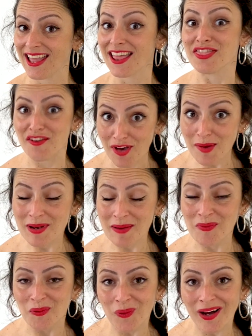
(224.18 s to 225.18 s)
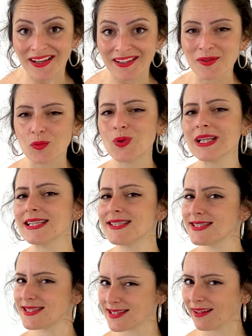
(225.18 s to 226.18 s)
The verb number 1 will
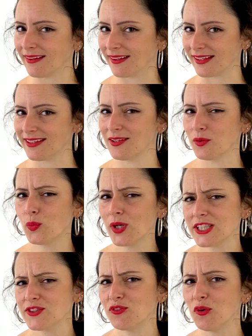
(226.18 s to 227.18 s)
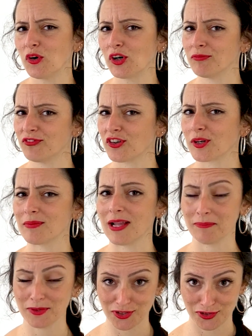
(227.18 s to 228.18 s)
decide which form verb
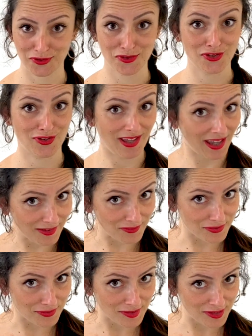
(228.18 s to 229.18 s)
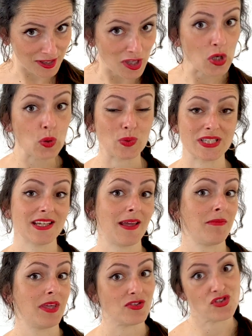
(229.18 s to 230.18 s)
number 2 should have, which
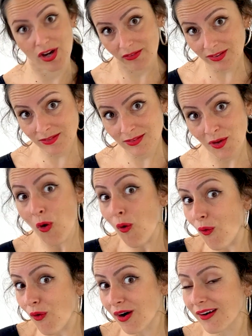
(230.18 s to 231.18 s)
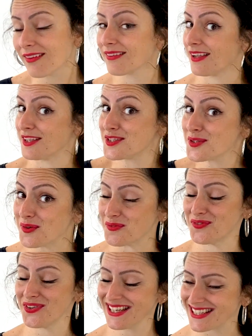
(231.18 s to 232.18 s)
can be a gerund or a to
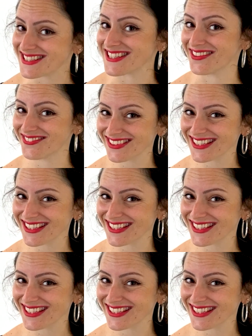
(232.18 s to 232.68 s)
infinitive.